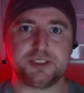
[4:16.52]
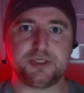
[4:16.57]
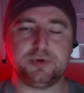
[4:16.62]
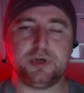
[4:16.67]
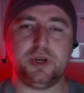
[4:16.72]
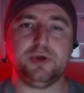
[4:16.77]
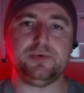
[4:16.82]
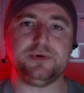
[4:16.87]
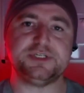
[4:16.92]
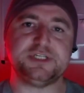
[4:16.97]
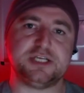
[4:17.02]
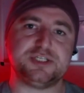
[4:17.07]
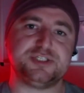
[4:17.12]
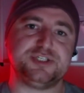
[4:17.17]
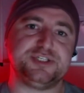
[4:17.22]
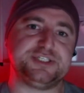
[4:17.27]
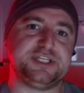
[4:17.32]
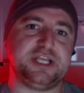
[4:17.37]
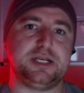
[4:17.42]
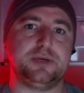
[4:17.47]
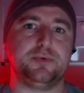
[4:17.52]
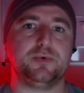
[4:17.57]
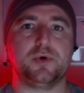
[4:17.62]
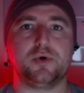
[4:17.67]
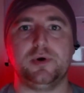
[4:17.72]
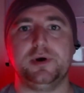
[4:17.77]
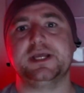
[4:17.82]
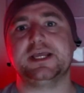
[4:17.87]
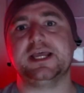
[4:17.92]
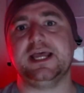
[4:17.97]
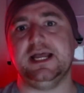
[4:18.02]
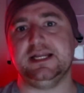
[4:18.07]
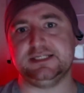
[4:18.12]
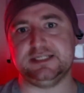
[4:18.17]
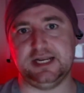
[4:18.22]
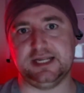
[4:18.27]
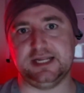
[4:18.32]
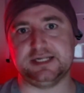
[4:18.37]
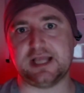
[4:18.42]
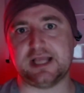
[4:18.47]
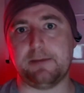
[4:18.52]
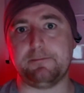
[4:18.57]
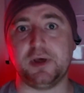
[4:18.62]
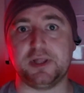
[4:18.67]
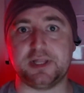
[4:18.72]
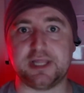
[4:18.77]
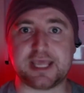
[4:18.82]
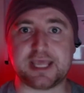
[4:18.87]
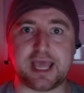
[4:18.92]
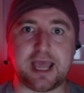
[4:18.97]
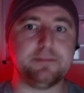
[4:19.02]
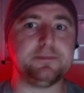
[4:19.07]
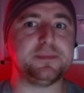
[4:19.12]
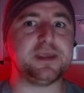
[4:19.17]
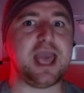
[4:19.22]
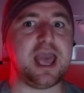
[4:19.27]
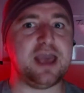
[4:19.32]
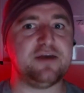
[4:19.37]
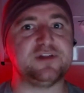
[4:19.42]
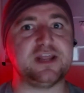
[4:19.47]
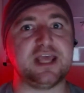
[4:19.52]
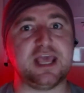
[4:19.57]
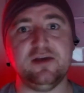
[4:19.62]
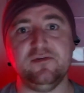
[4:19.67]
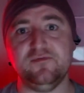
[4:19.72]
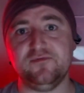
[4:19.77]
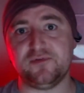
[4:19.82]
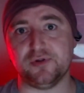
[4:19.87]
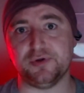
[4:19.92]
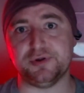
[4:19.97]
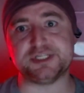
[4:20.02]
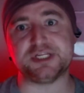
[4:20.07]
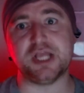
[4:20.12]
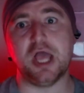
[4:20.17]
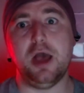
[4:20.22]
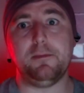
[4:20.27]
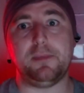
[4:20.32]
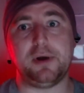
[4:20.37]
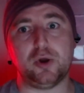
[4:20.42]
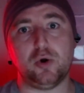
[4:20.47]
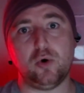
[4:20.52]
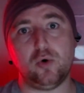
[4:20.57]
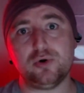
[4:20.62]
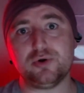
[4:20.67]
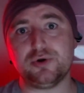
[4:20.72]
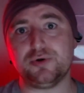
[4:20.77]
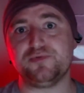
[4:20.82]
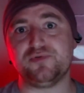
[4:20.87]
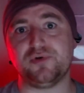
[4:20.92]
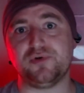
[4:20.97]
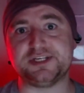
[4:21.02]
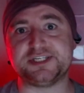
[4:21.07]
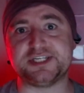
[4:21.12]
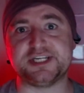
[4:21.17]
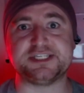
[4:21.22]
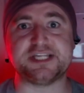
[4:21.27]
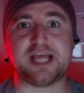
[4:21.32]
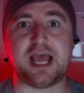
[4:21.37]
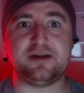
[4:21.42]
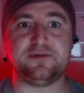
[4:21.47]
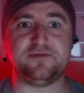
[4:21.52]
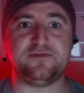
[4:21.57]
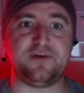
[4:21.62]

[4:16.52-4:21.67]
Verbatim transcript: So we know recessions tend to require catalyst, but they can be heavily influenced by oil prices and